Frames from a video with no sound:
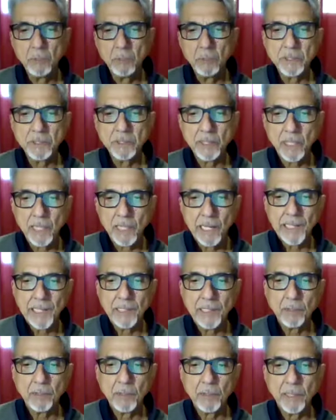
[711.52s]
with a
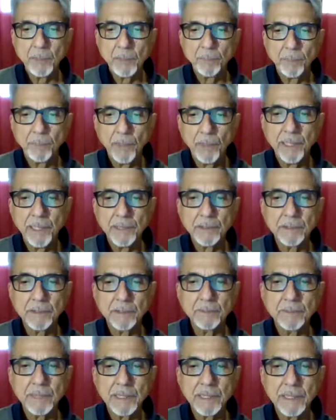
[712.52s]
highly qualified
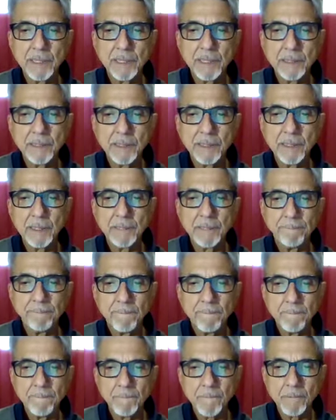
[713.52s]
and
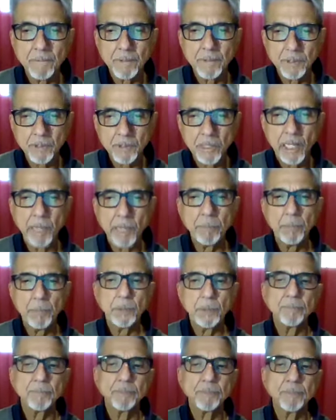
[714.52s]

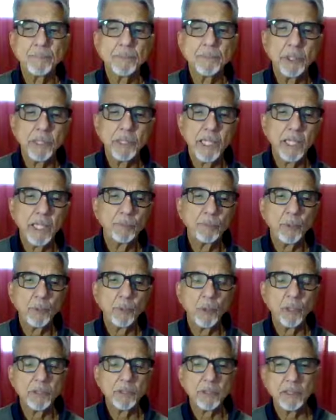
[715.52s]
disciple. Okay, of
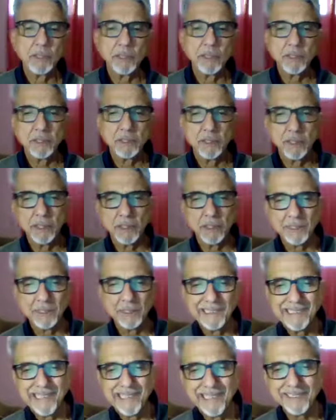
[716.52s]
course, Krishna
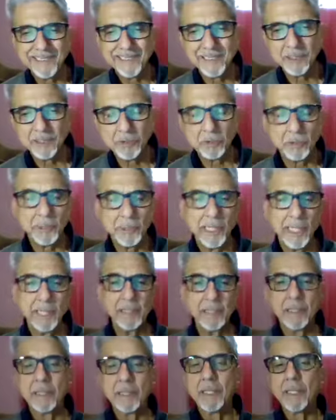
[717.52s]
has nothing to
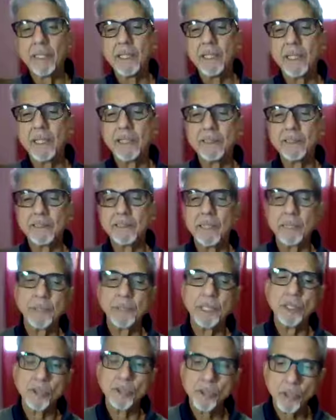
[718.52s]
gain
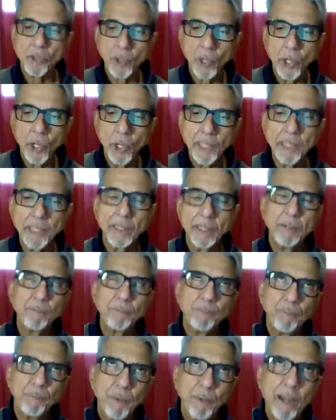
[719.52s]
except the joy of